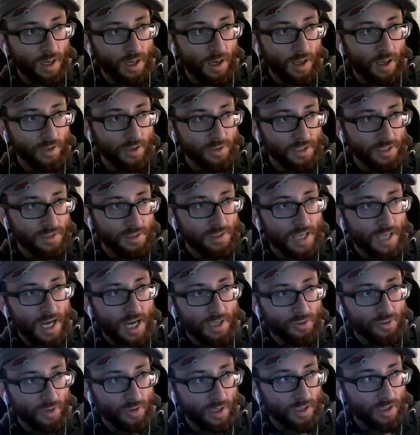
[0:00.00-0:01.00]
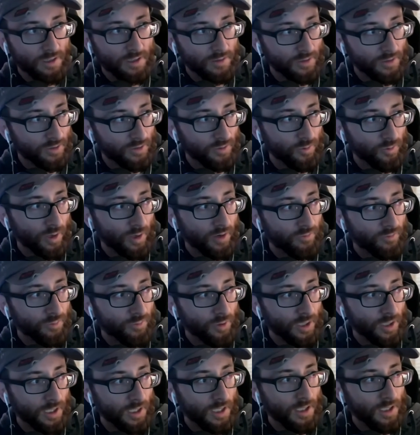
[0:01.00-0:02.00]
Desaturated is a good way of
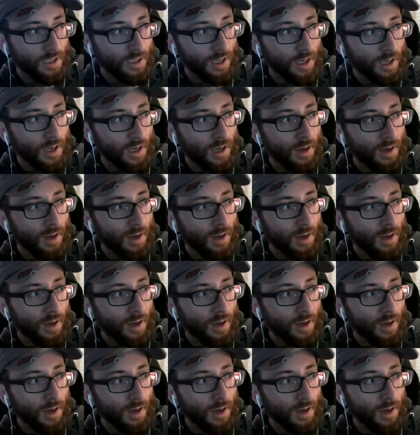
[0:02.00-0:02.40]
putting it.